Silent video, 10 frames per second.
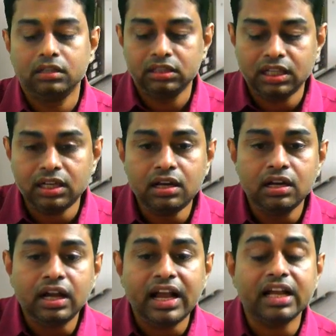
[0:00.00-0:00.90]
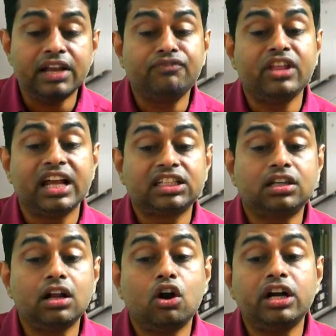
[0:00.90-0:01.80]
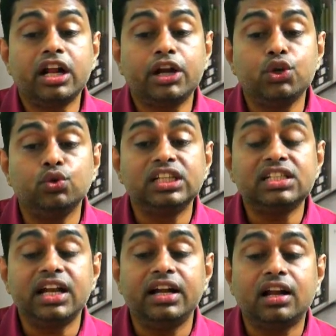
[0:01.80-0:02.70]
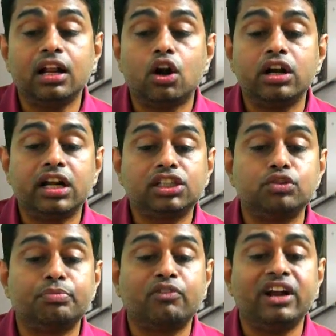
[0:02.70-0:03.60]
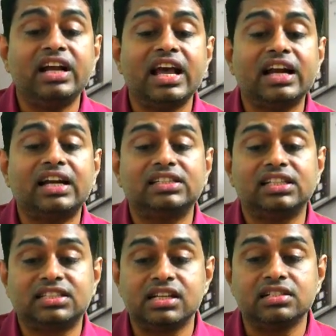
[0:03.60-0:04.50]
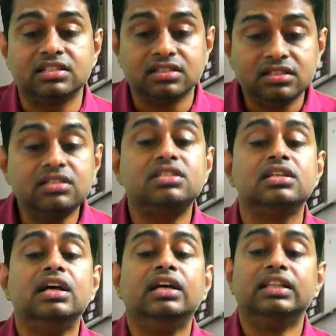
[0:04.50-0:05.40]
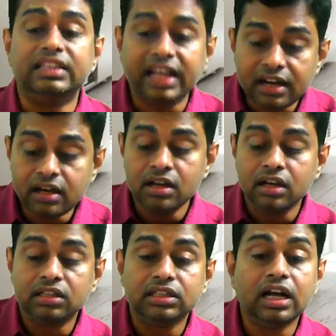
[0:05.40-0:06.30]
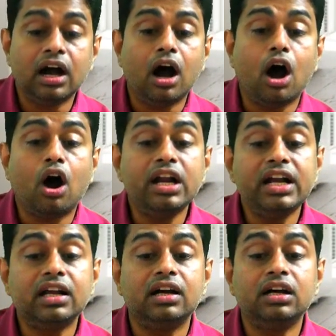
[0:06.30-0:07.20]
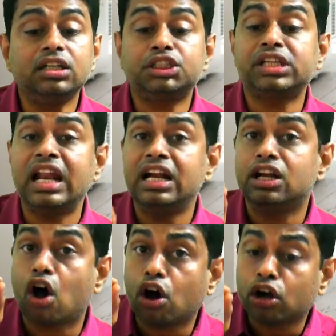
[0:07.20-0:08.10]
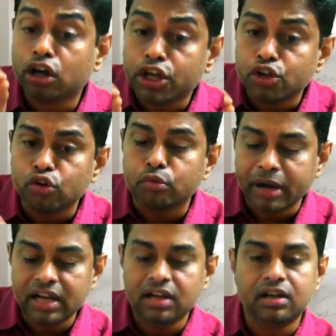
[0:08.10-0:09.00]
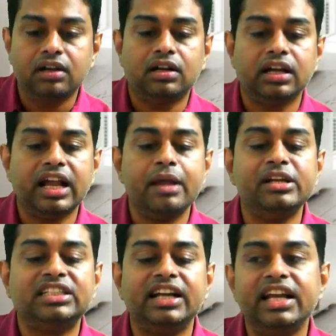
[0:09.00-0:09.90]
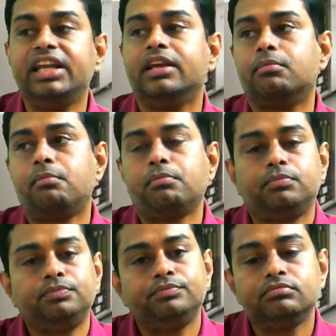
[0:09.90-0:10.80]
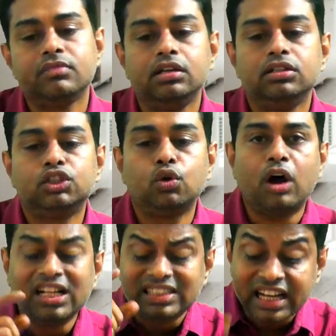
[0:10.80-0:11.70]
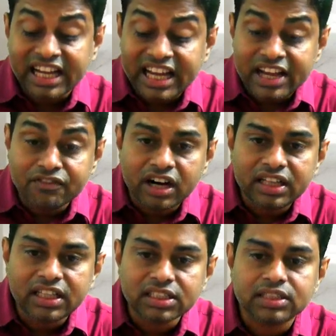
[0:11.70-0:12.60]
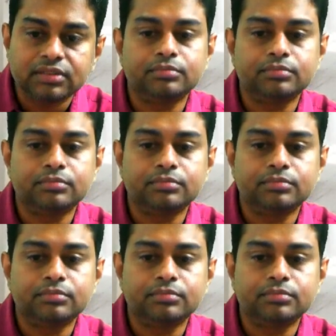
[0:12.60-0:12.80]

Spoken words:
if the external auditor uses the internal auditors to provide direct assistance, then the auditor shall document ABCD. So what is the key word in this?